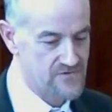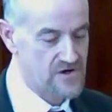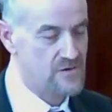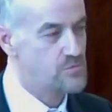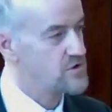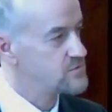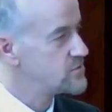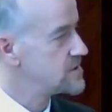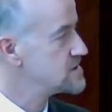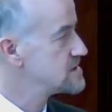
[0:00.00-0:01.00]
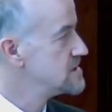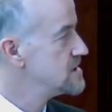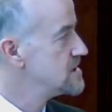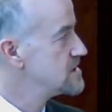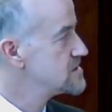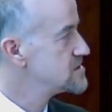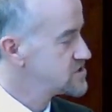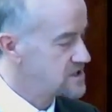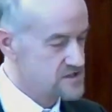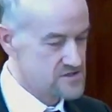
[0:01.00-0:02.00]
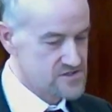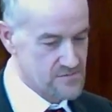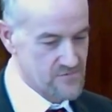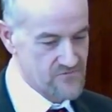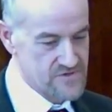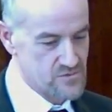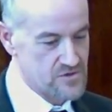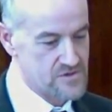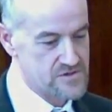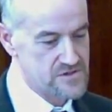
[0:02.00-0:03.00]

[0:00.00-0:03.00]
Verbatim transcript: appropriate to share some of his words.